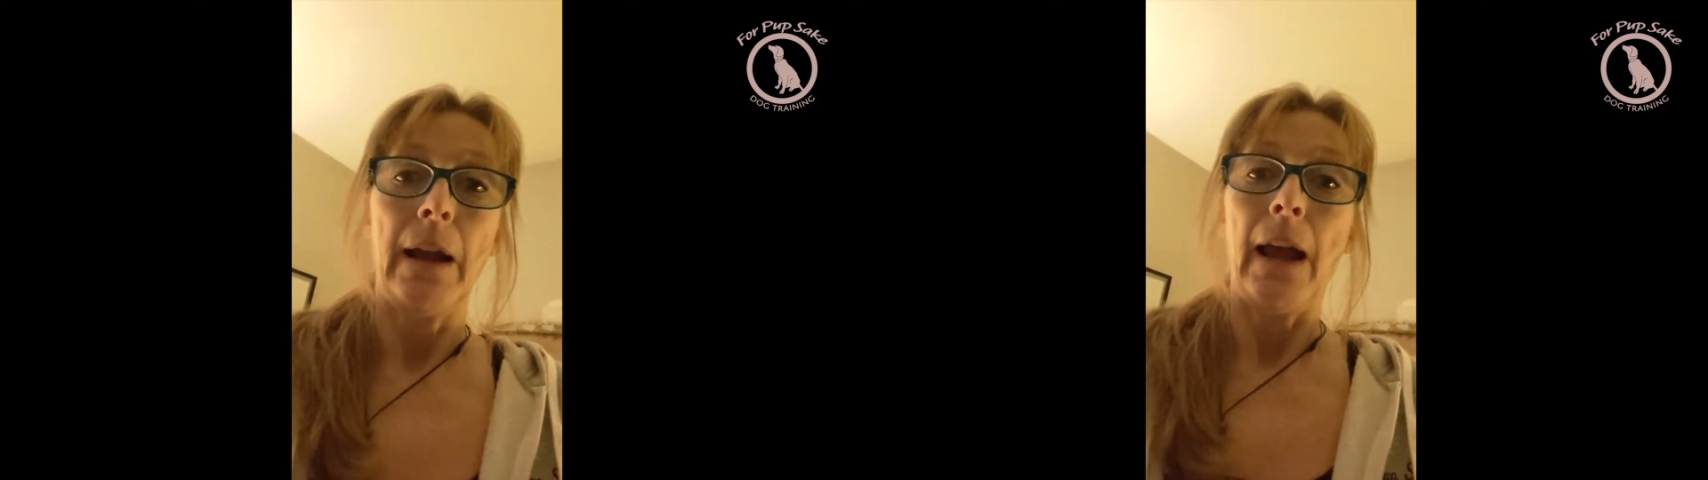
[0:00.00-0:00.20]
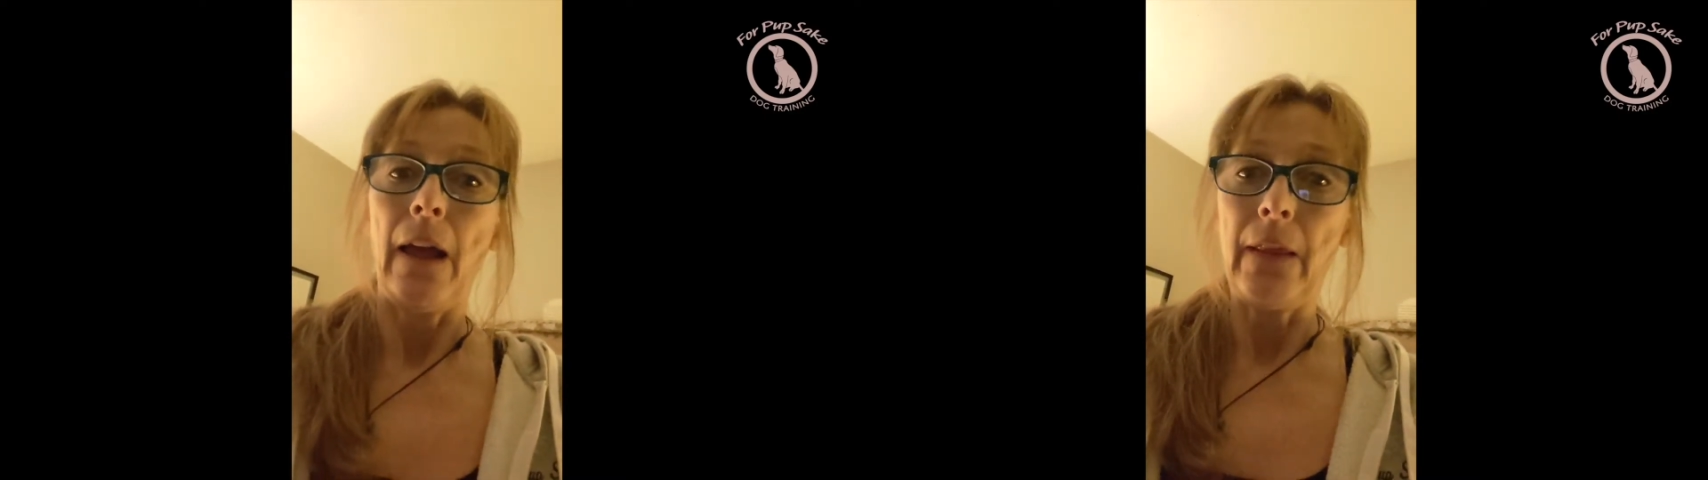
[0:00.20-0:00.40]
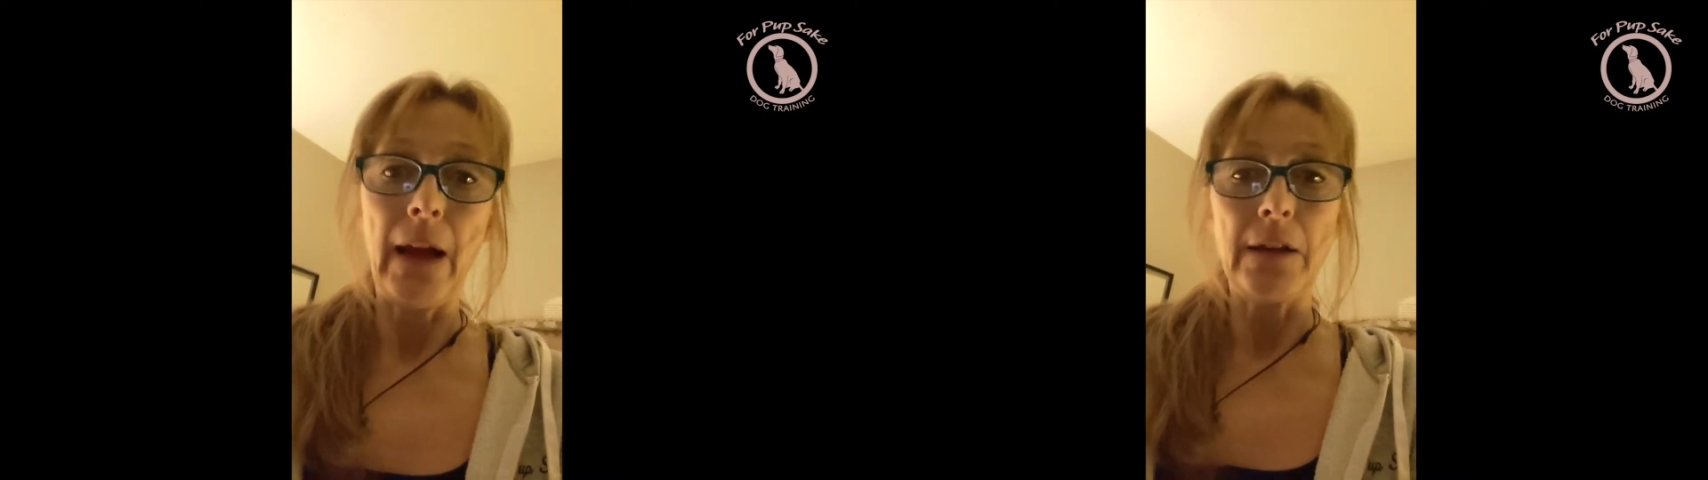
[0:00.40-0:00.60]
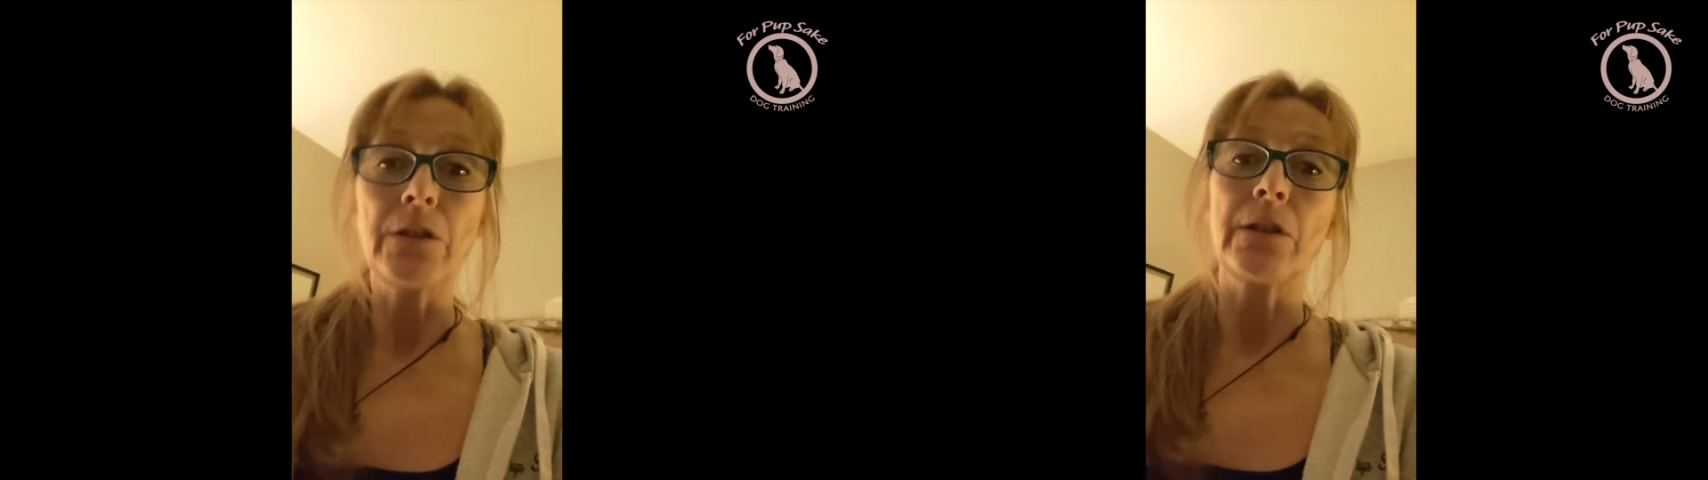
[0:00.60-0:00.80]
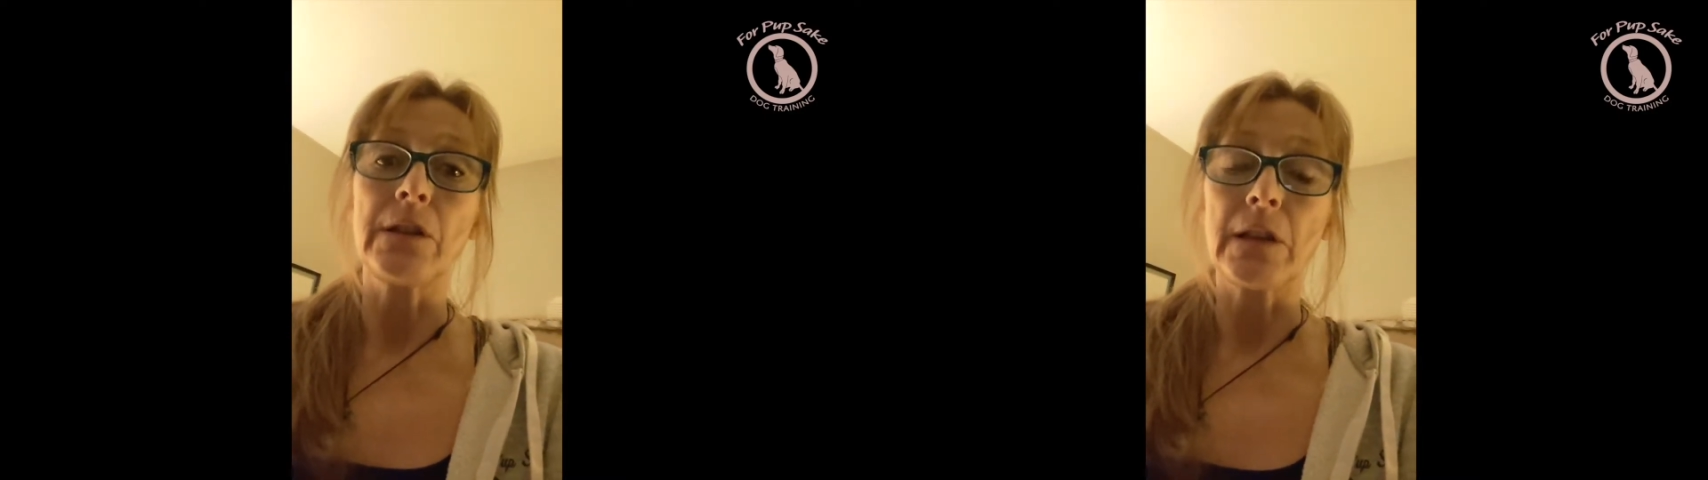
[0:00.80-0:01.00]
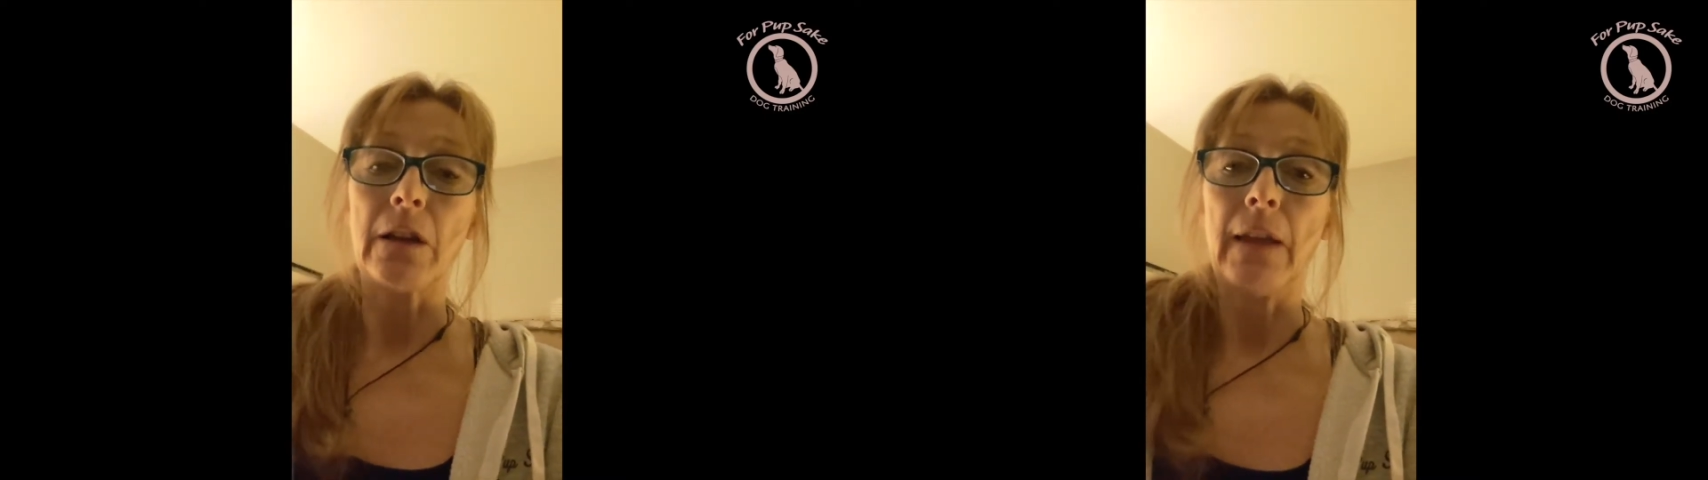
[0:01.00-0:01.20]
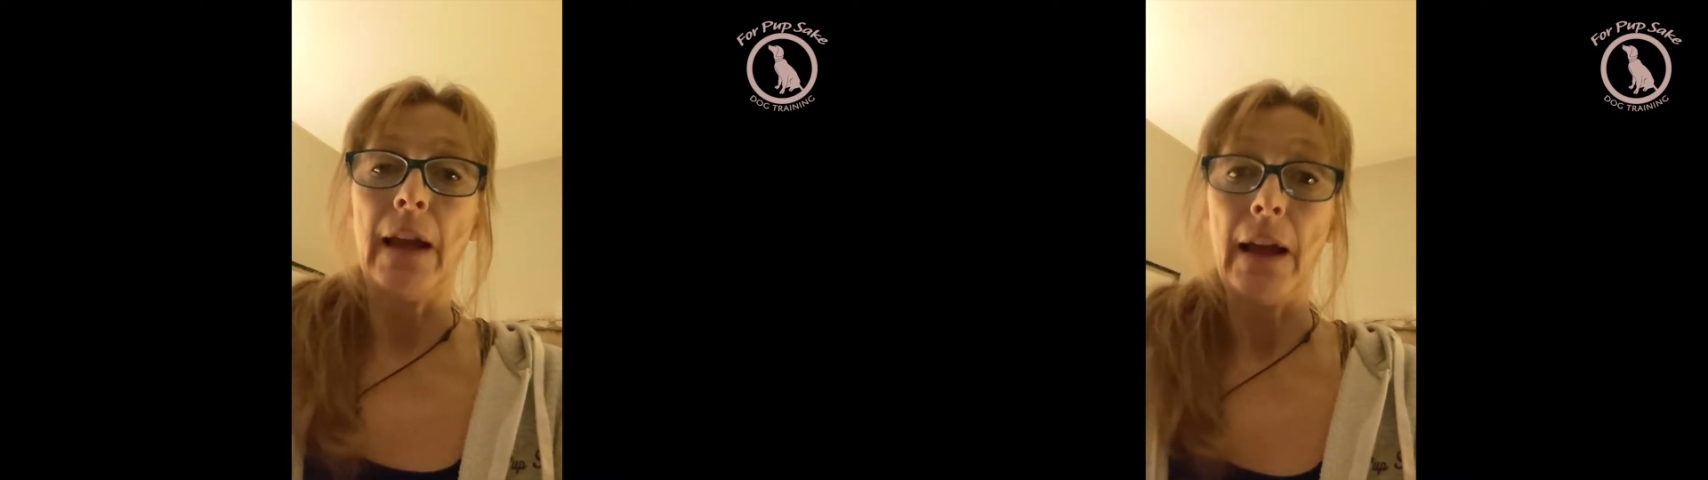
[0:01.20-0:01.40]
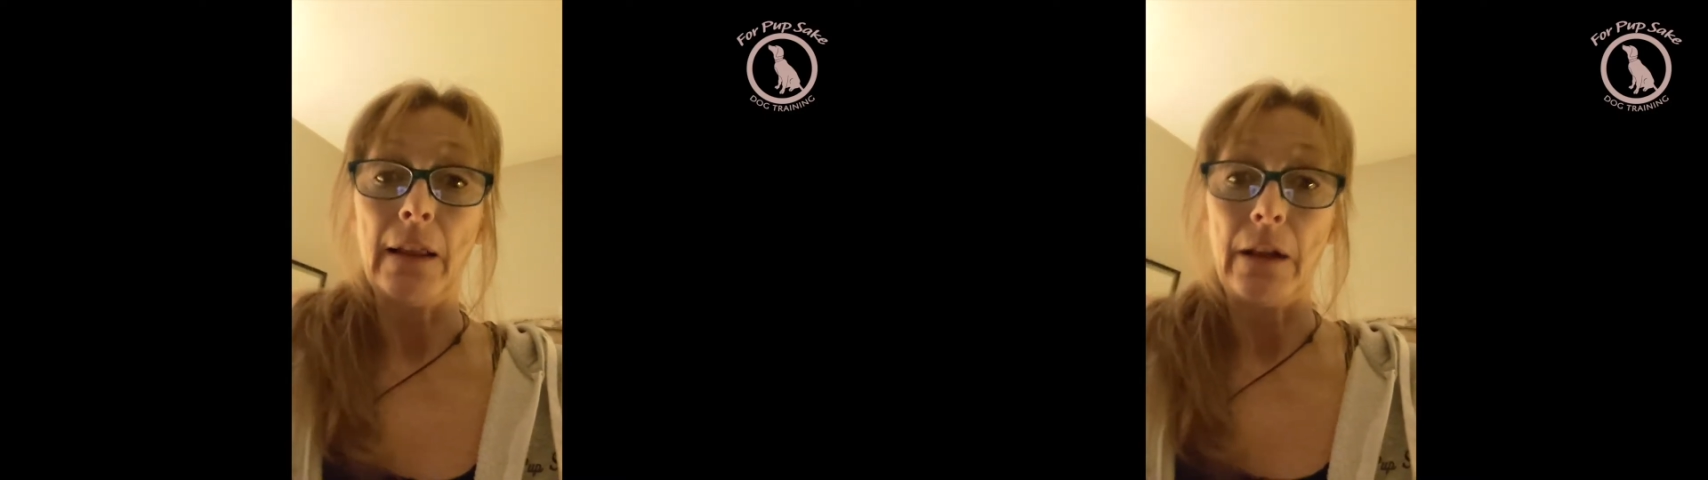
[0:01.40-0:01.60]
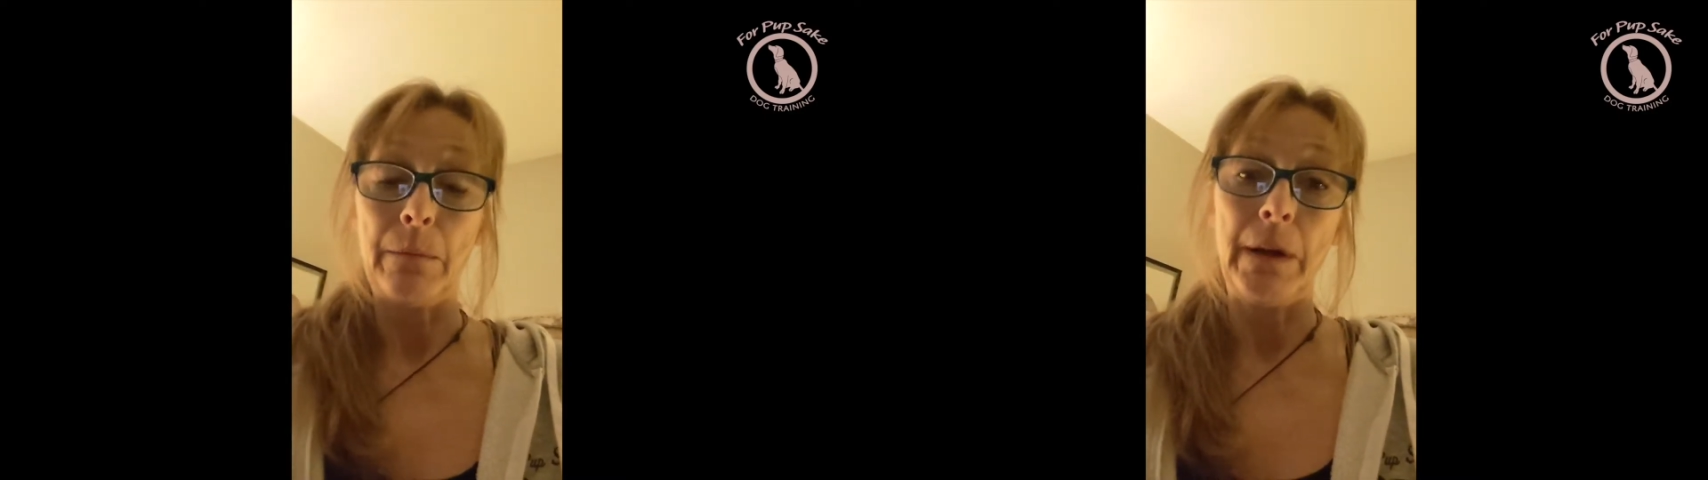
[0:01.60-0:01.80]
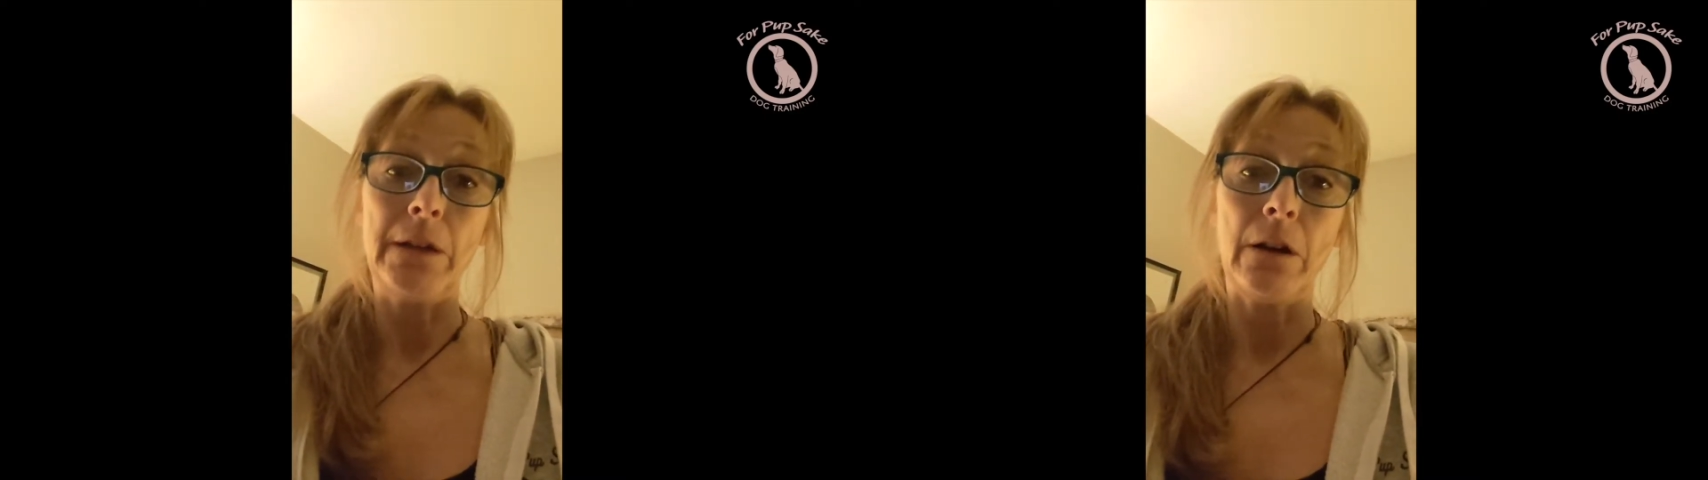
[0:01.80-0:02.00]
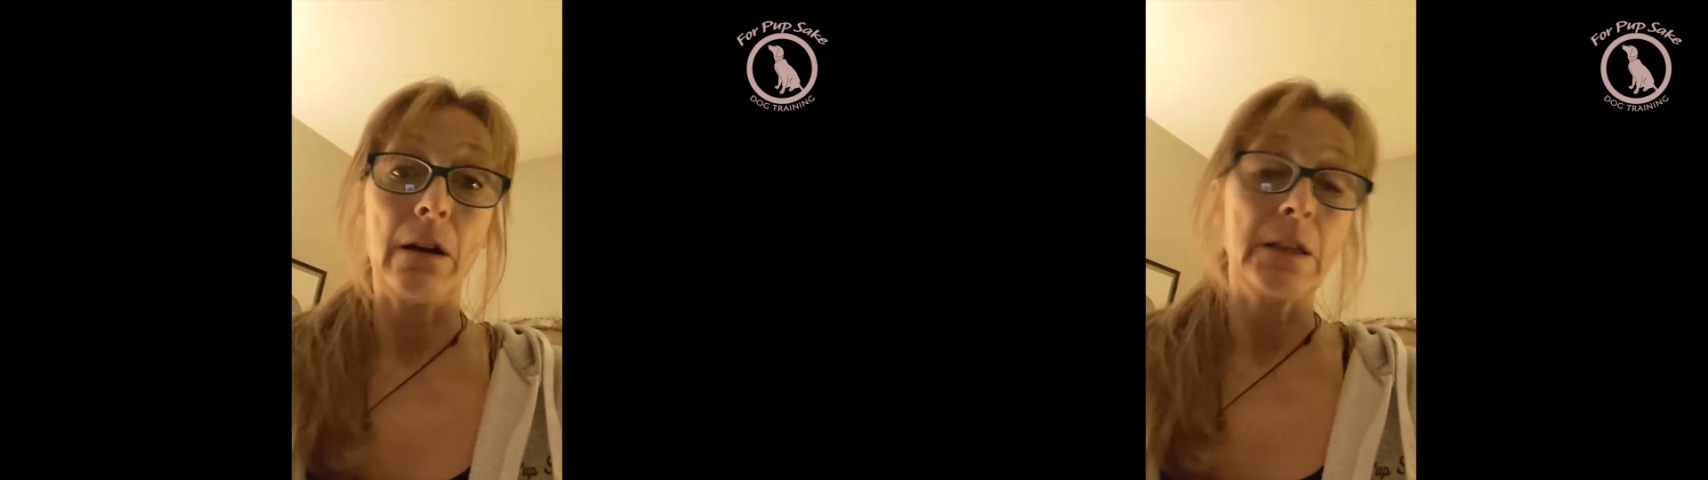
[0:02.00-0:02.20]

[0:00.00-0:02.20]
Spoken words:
And that is going to scare the hell out of my dog.